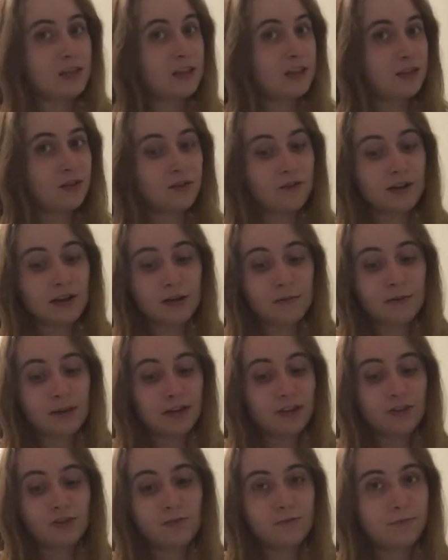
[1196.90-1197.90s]
not the correct
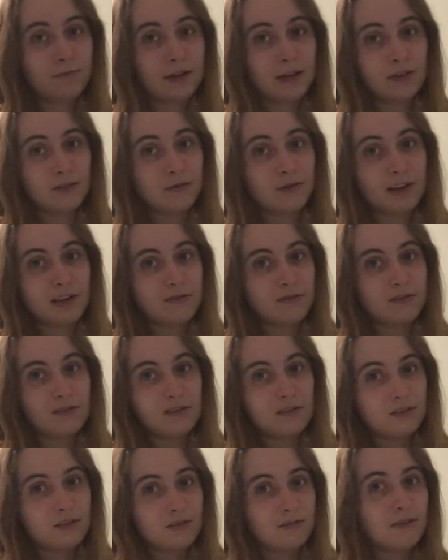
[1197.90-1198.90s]
page, by the way. This
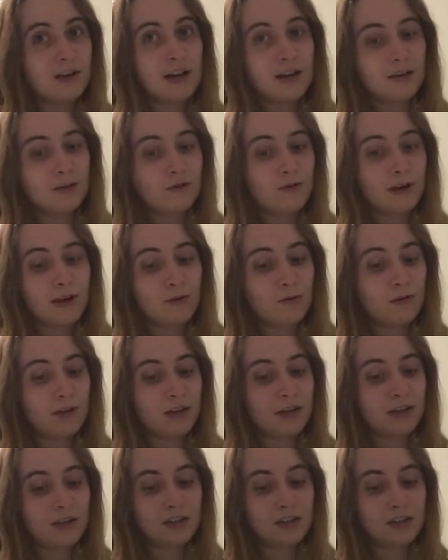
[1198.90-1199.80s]
is not quite where it